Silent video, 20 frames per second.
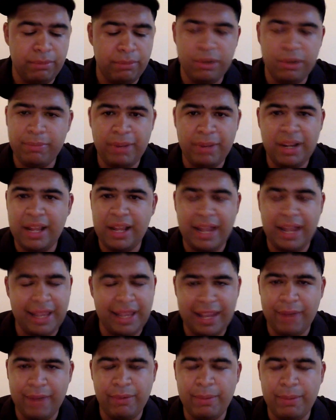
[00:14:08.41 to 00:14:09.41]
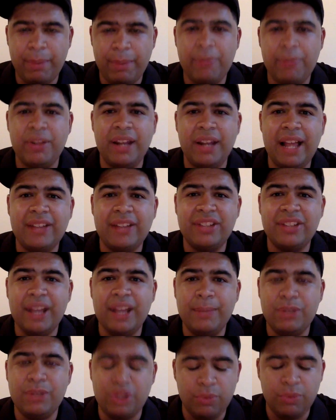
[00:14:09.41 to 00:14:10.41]
Brie Bella, I can't remember the last
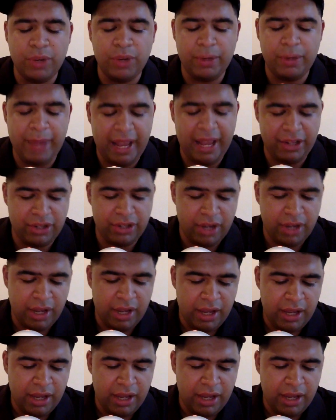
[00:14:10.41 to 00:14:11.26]
time she won a match.